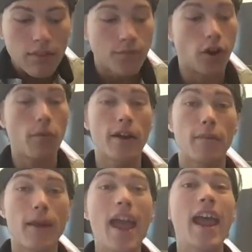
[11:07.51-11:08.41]
Full
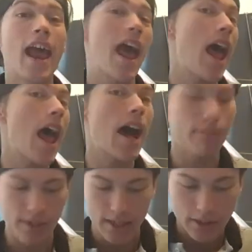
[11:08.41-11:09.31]
Metal
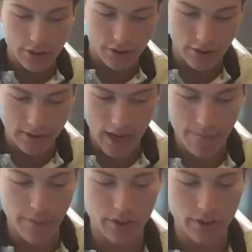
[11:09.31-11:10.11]
Mayhem. Davey